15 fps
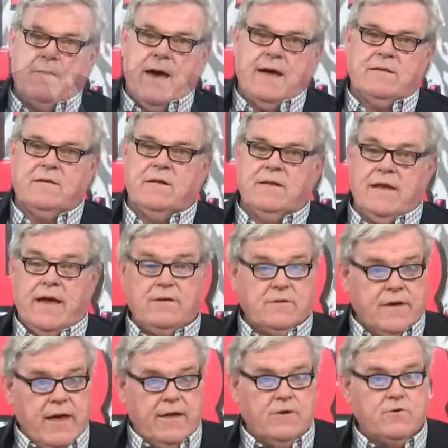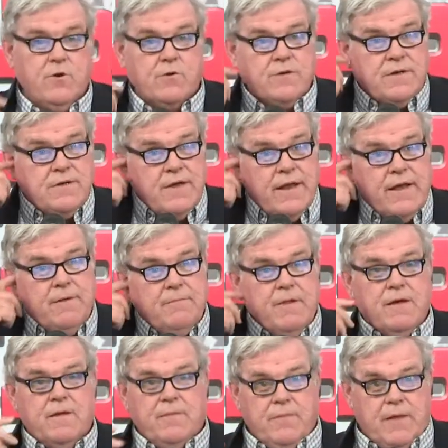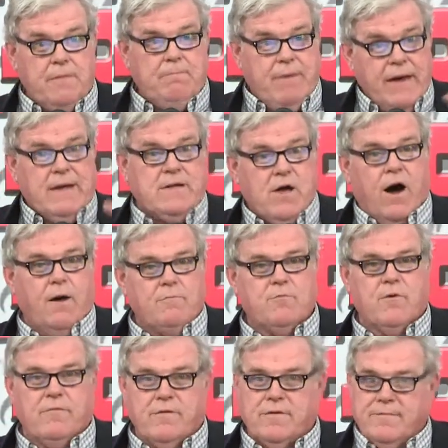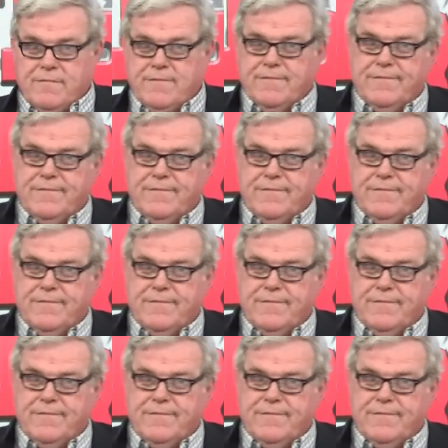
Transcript: back to the days, again, in Jersey City, the big Tom's River.